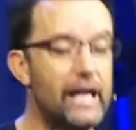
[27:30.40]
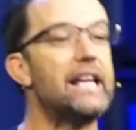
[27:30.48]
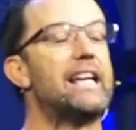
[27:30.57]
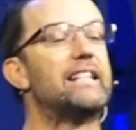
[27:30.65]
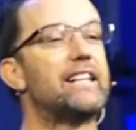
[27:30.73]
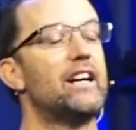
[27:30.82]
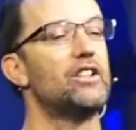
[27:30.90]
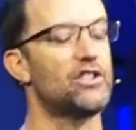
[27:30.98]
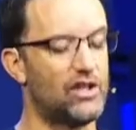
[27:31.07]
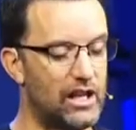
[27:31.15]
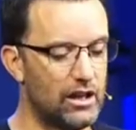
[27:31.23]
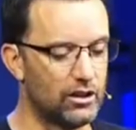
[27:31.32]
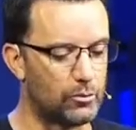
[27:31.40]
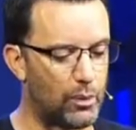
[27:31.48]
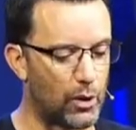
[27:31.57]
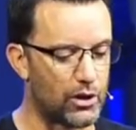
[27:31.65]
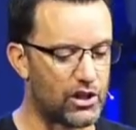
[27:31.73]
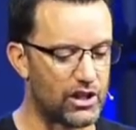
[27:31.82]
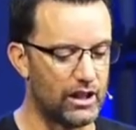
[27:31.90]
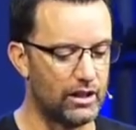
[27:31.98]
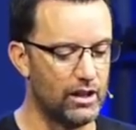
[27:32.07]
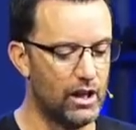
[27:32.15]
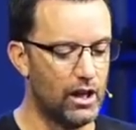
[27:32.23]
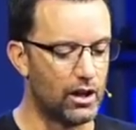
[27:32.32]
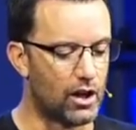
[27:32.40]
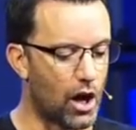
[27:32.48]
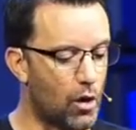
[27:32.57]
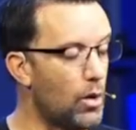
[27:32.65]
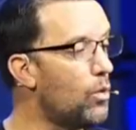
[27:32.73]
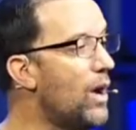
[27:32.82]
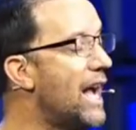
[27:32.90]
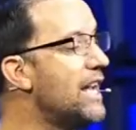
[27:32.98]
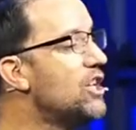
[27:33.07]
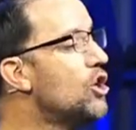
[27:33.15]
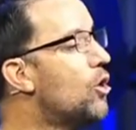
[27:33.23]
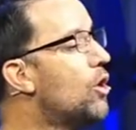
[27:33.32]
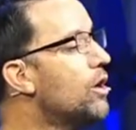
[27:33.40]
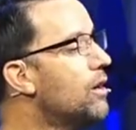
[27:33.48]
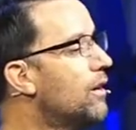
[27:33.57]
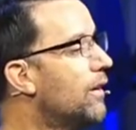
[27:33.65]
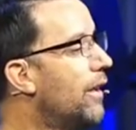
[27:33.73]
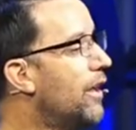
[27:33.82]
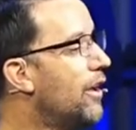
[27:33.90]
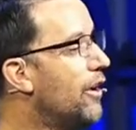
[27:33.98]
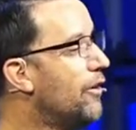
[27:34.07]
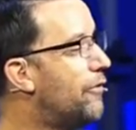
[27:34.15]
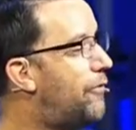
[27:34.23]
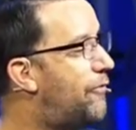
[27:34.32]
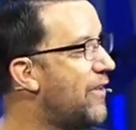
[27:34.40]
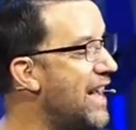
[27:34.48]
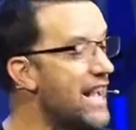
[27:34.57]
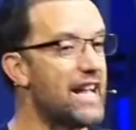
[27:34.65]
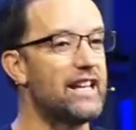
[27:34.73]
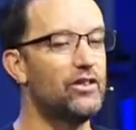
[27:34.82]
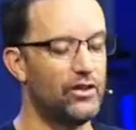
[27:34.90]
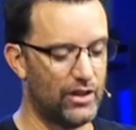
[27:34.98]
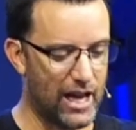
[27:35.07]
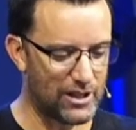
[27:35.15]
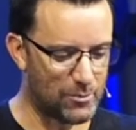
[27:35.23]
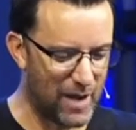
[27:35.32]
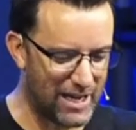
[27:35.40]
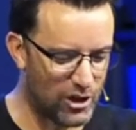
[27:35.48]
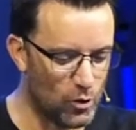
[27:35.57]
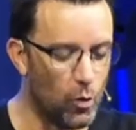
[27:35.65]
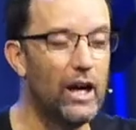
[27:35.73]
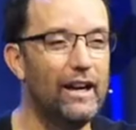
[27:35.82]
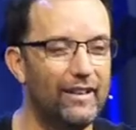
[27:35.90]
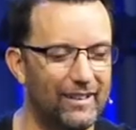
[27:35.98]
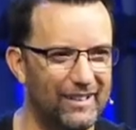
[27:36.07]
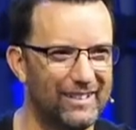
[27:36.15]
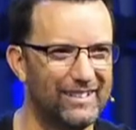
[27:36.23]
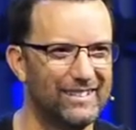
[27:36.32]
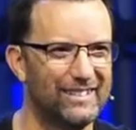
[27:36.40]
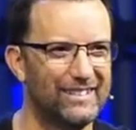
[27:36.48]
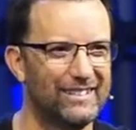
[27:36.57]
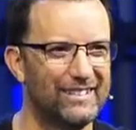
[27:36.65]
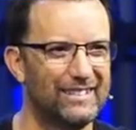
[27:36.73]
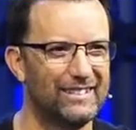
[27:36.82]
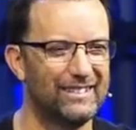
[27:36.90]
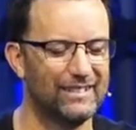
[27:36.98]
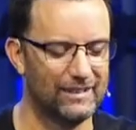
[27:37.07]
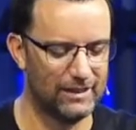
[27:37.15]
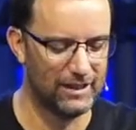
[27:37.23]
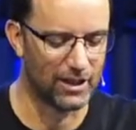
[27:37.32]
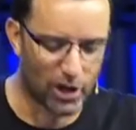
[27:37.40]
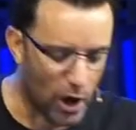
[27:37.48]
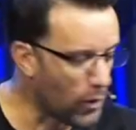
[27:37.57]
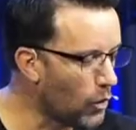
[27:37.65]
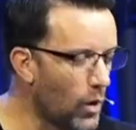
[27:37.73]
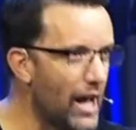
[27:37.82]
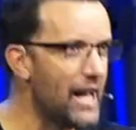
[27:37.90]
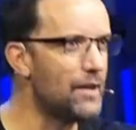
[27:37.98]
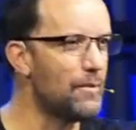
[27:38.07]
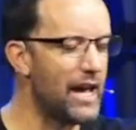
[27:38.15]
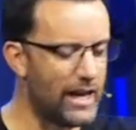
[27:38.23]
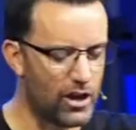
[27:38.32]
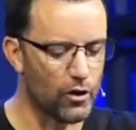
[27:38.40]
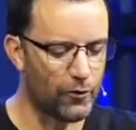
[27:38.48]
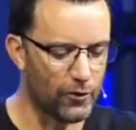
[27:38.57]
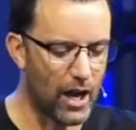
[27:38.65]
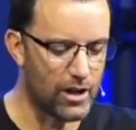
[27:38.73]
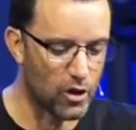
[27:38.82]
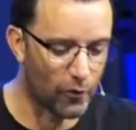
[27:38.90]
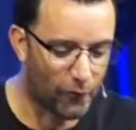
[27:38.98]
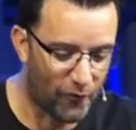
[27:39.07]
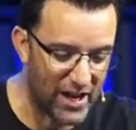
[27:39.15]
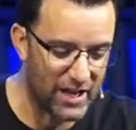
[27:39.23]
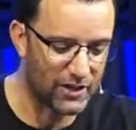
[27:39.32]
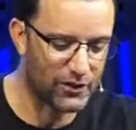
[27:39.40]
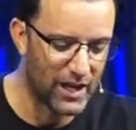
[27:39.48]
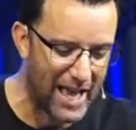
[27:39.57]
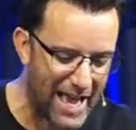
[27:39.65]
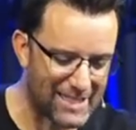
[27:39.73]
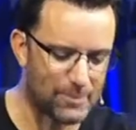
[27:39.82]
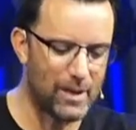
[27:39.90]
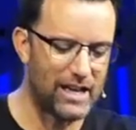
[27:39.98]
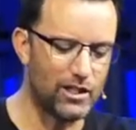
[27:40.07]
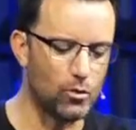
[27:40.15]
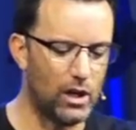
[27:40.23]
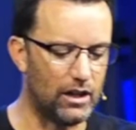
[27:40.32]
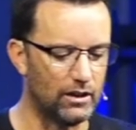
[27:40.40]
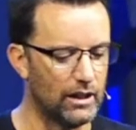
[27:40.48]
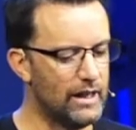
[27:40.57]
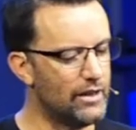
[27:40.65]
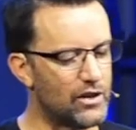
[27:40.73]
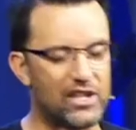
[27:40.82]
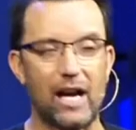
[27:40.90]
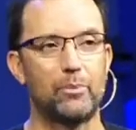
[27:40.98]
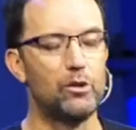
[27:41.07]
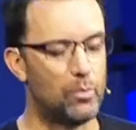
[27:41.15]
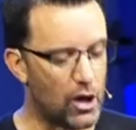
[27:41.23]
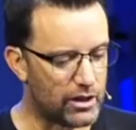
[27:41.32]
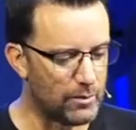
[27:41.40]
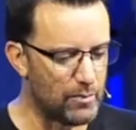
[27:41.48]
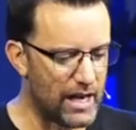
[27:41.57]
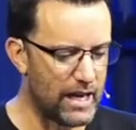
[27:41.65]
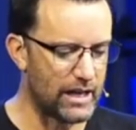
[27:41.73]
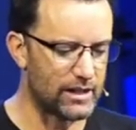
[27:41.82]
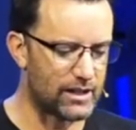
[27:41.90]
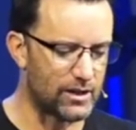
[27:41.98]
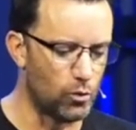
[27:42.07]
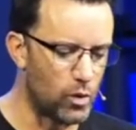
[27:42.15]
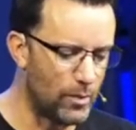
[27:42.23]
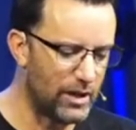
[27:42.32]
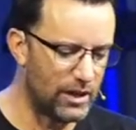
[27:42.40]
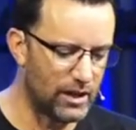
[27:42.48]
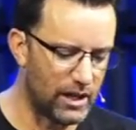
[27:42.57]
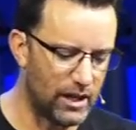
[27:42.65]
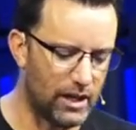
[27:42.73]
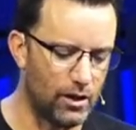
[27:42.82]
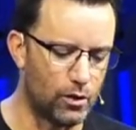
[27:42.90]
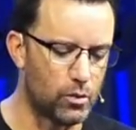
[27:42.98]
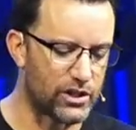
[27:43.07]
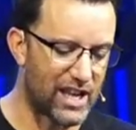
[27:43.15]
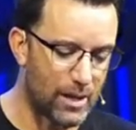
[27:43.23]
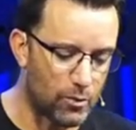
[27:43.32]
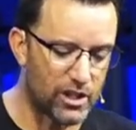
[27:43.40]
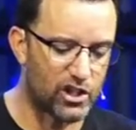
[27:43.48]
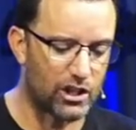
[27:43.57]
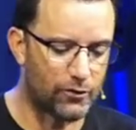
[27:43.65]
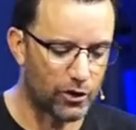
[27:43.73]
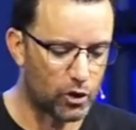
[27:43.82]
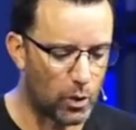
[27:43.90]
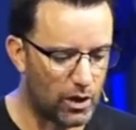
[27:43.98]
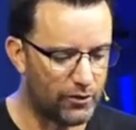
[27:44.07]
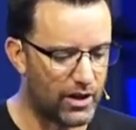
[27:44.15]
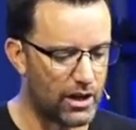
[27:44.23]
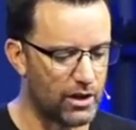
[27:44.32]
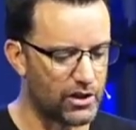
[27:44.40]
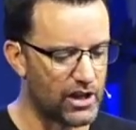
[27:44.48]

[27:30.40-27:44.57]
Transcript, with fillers: he tells the healed person, Go away, your faith has made you well. Go away, make your, uh, your faith has made you well. This happened to Bartimaeus, the woman uh, who was hemorrhaging for 12 years,